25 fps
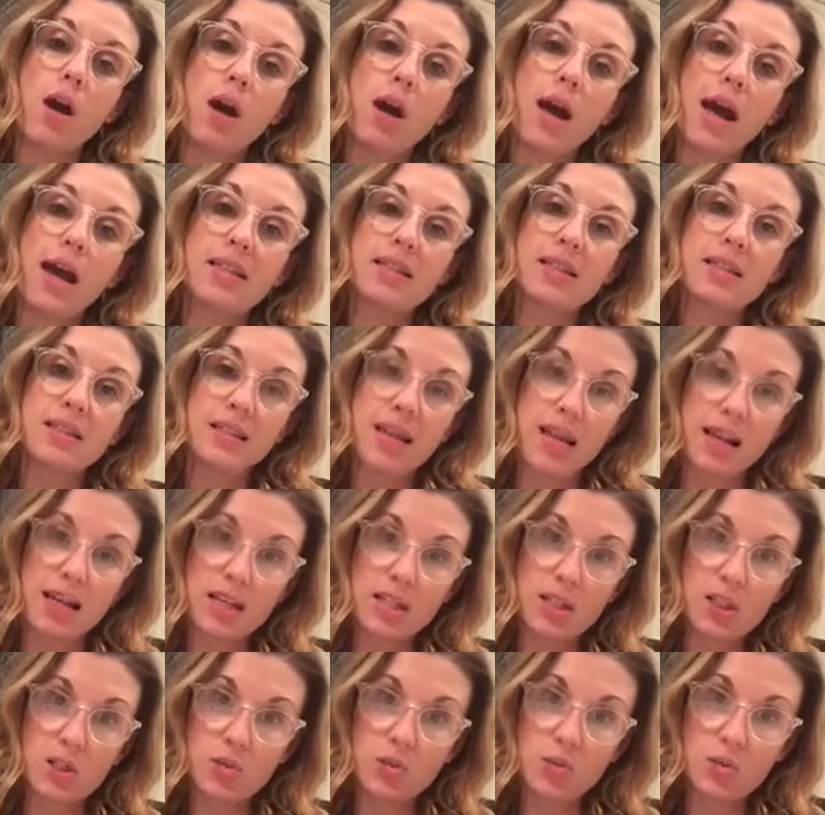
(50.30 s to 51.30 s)
as a
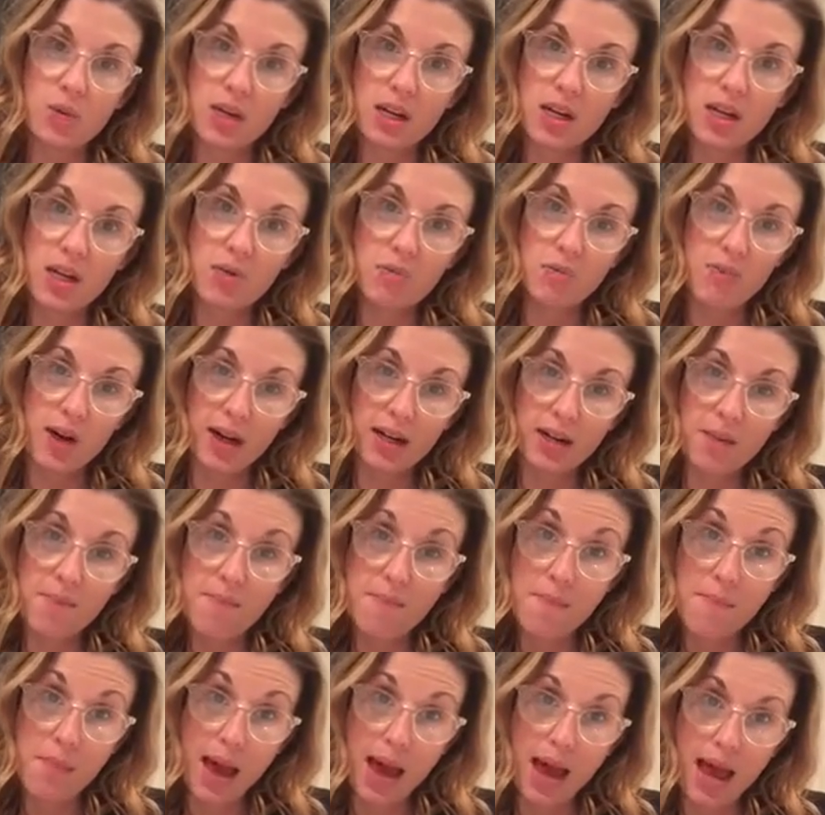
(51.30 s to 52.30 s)
dentist, we
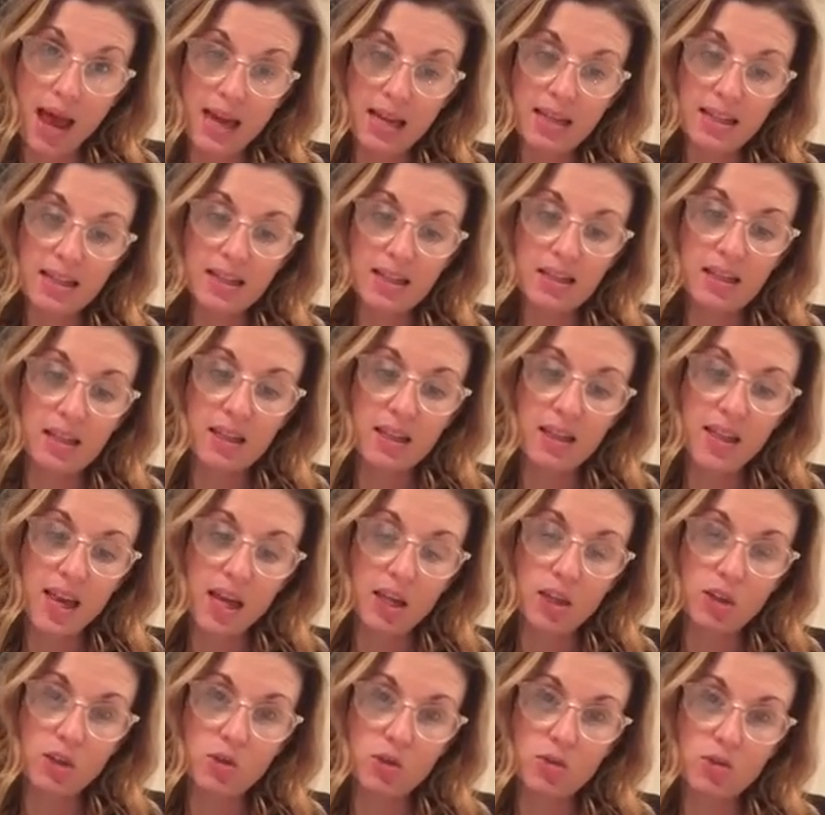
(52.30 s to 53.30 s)
recommend
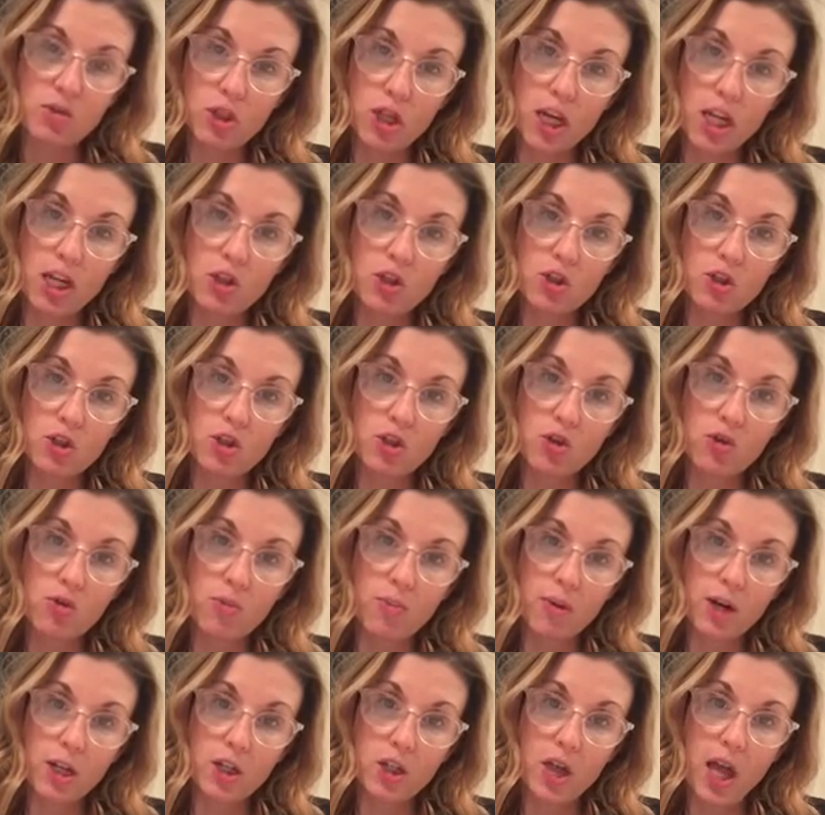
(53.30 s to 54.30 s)
that you change your
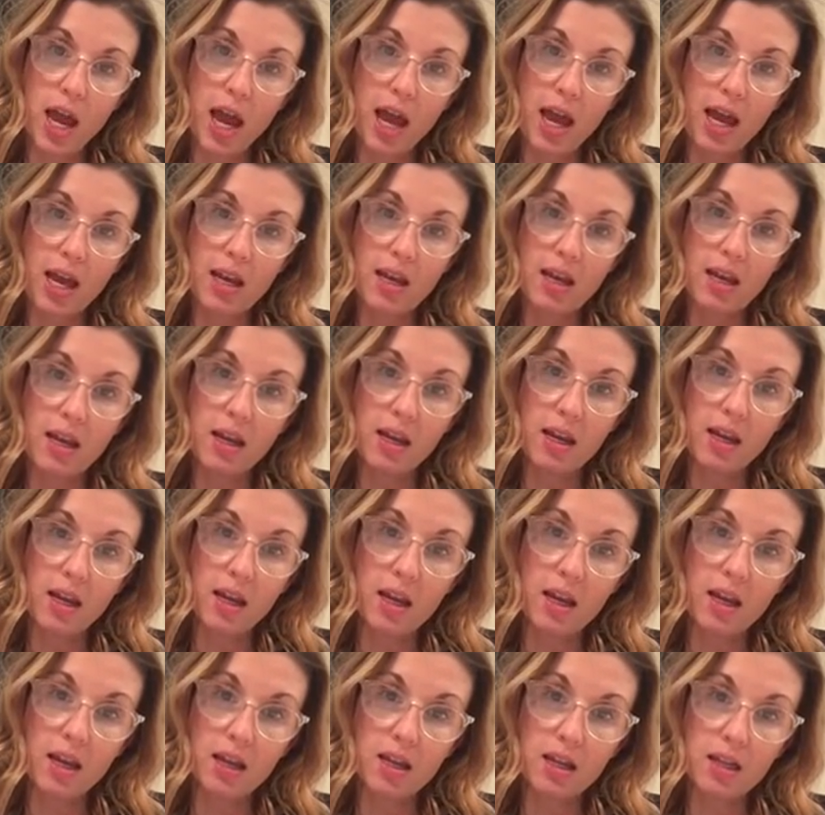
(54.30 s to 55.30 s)
toothbrush head
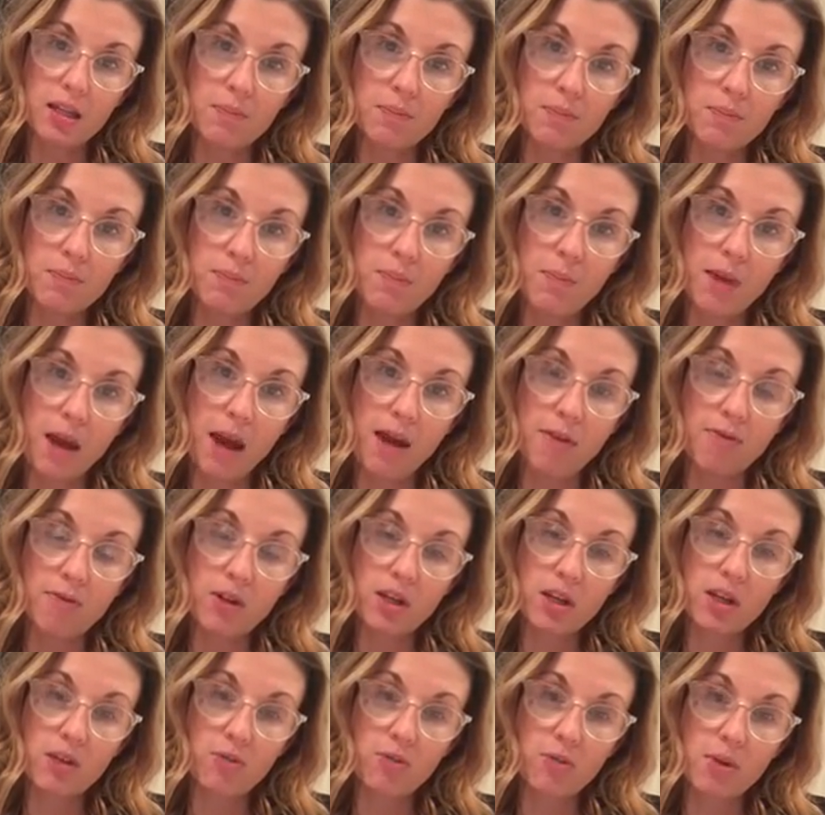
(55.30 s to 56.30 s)

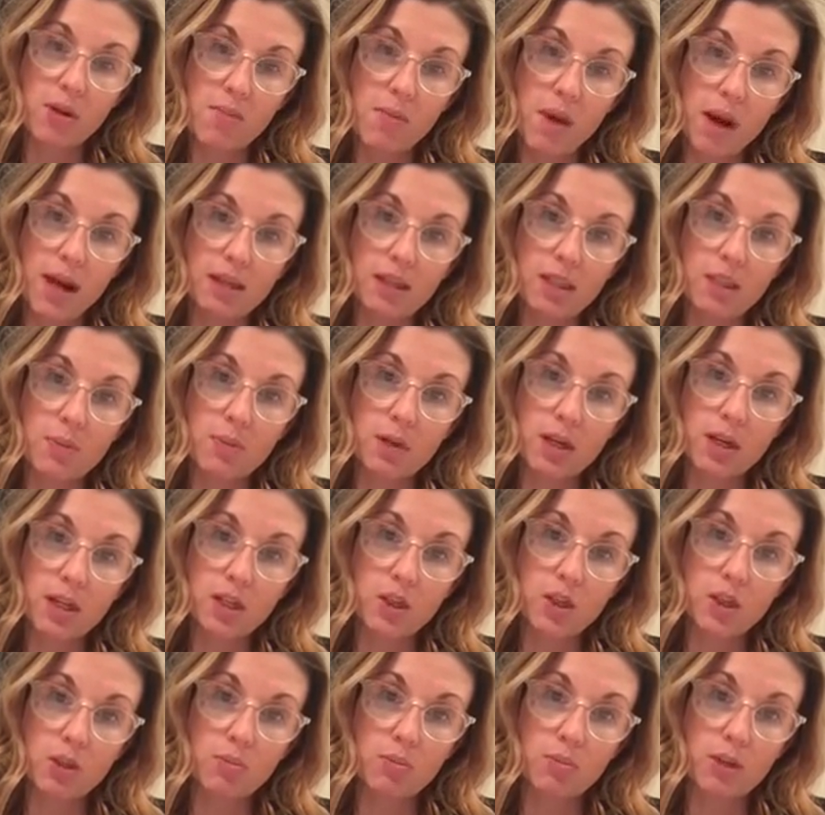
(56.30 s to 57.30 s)
every 3 months
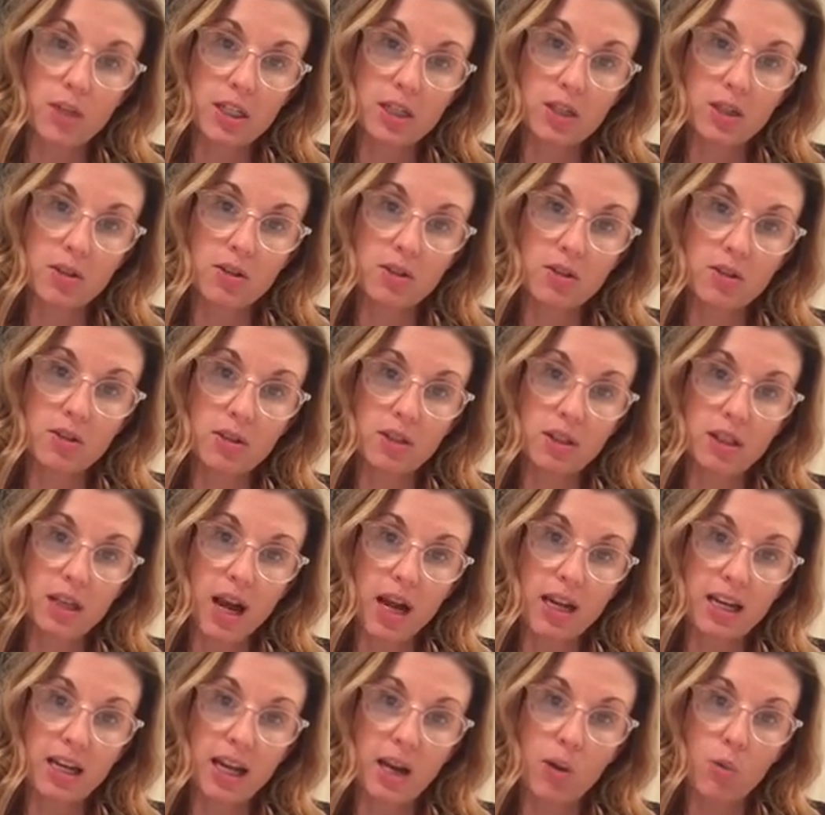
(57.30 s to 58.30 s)
because your bristles
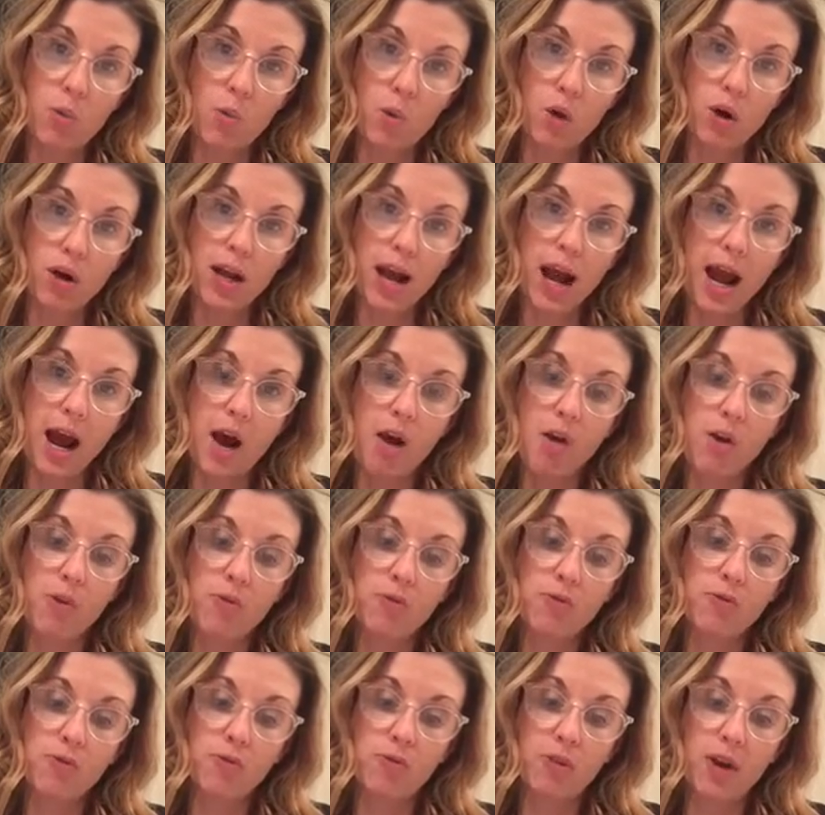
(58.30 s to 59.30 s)
kind of get worn
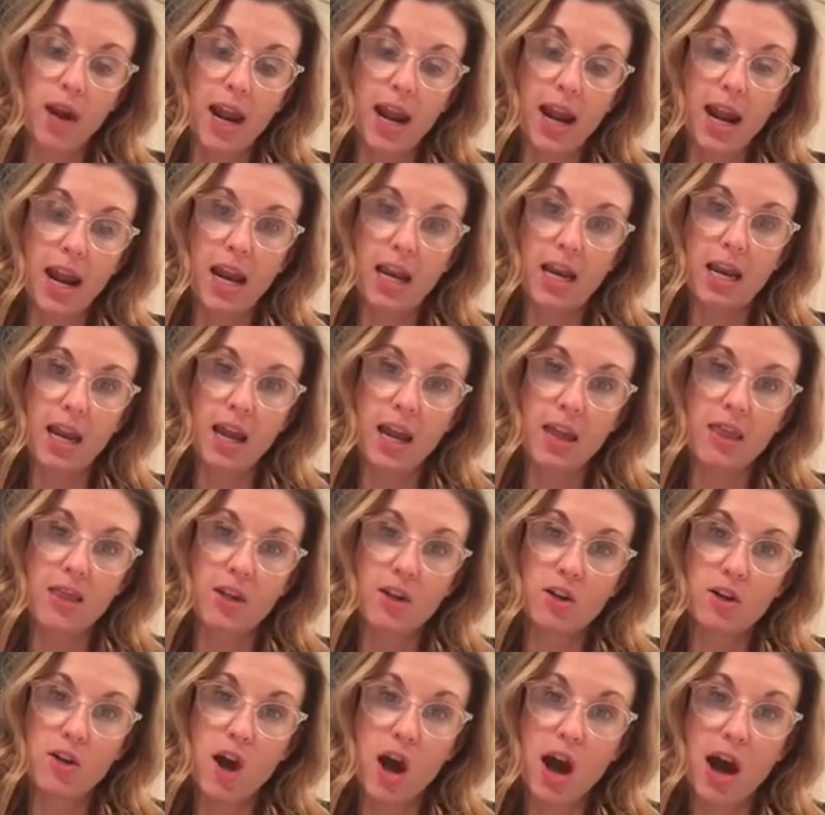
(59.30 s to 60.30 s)
out, frayed, and
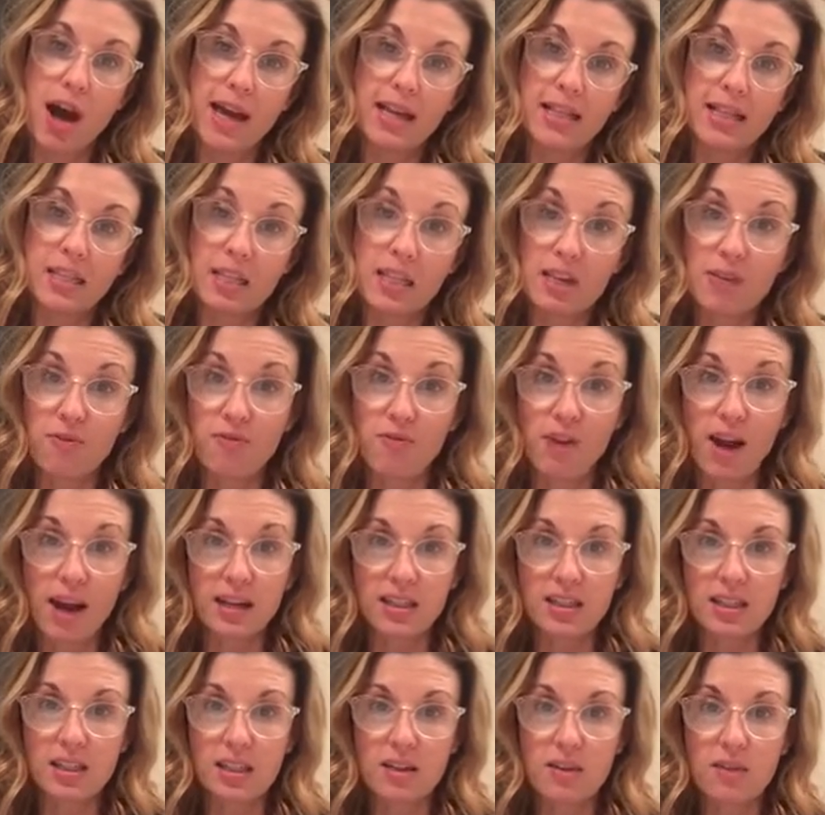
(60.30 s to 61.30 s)
they're not as
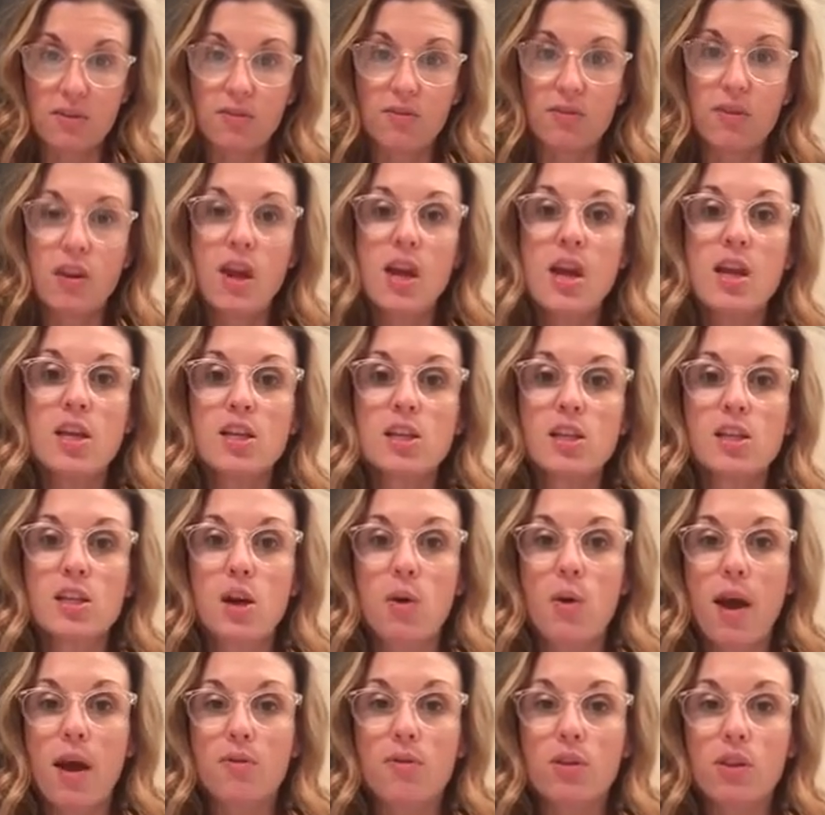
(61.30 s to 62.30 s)
effective.
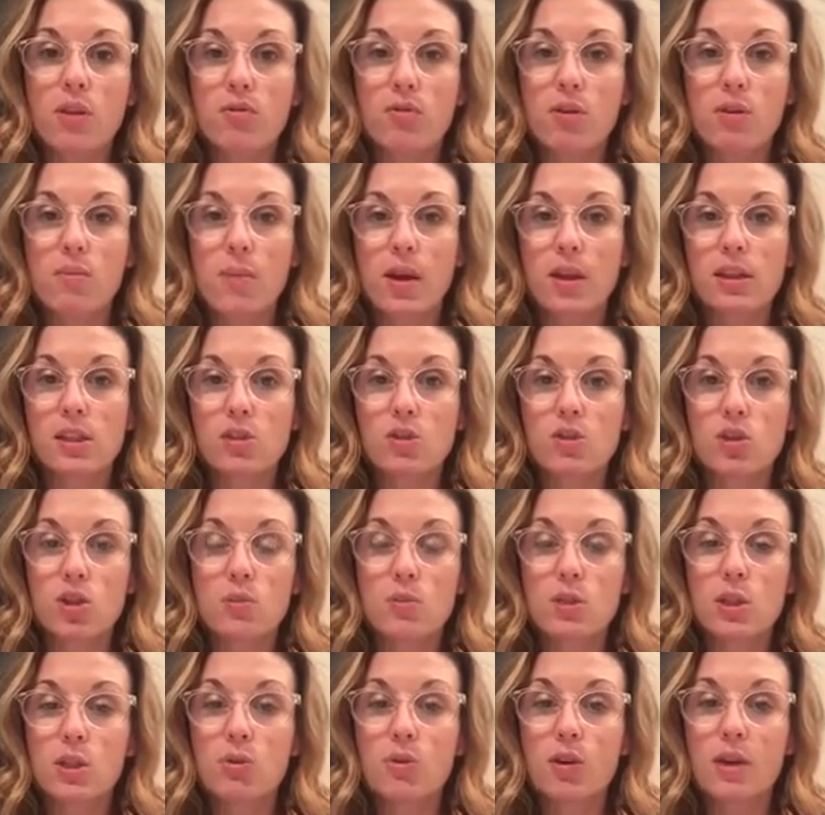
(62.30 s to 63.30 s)
So every 3 months you
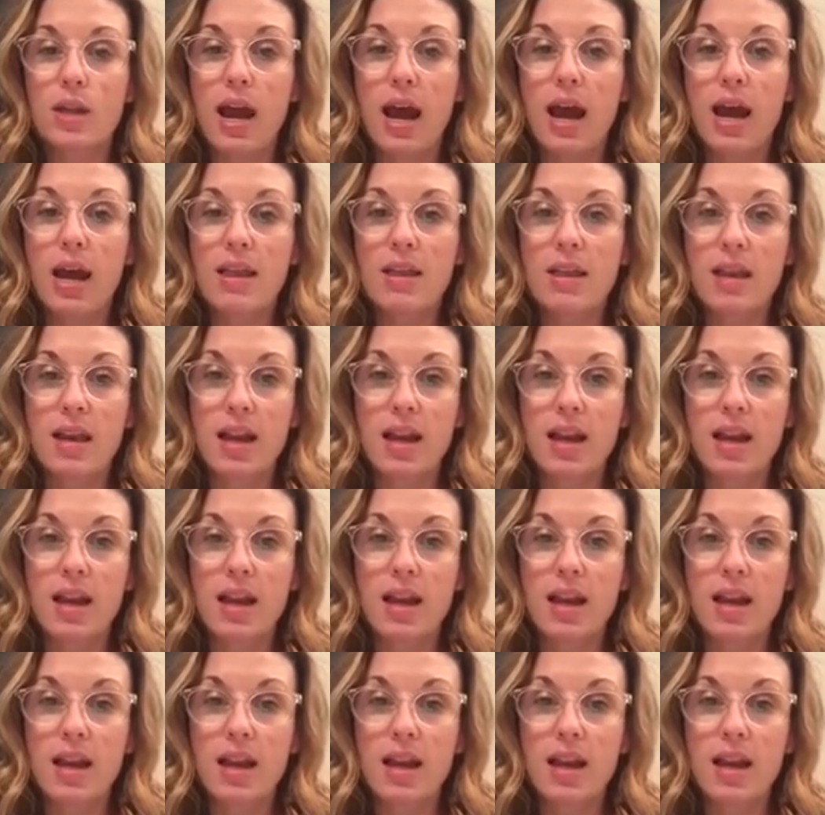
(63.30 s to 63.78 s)
should be doing that. And the